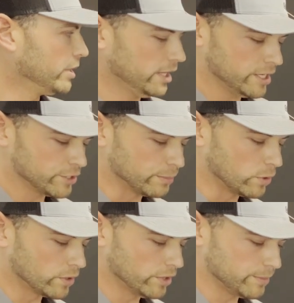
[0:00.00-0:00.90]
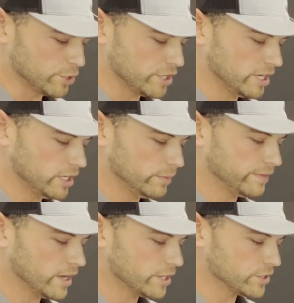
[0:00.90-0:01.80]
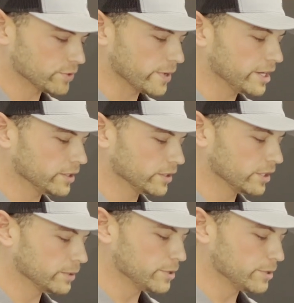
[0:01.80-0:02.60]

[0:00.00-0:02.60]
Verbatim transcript: bit into more of the machine, we've got just regular